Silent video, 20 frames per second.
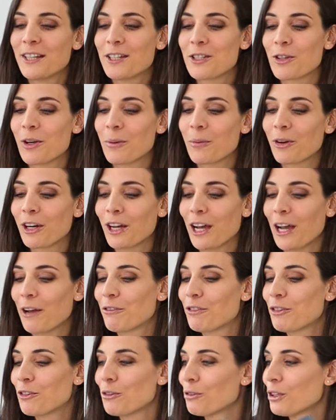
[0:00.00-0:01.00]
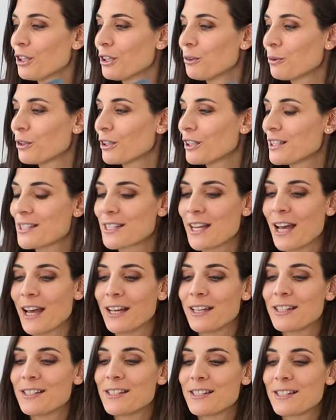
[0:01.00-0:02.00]
So I'm gonna have to read what it
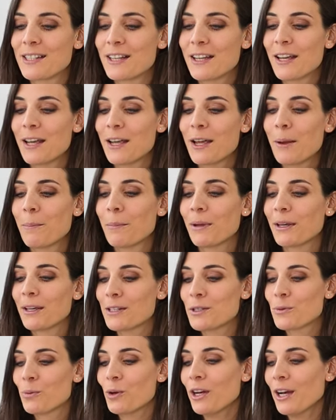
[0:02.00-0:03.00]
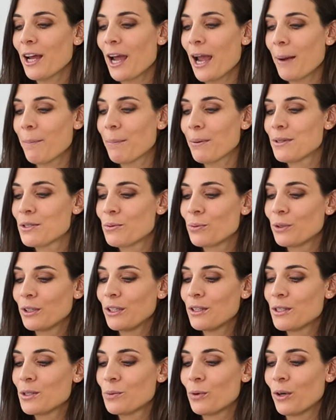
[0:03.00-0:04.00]
says, because what happens with
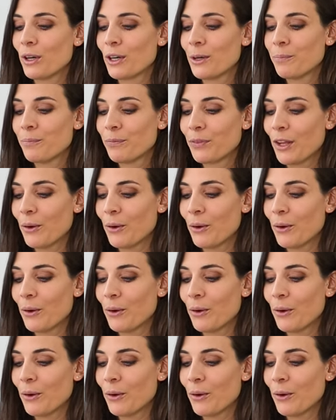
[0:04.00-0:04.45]
this one?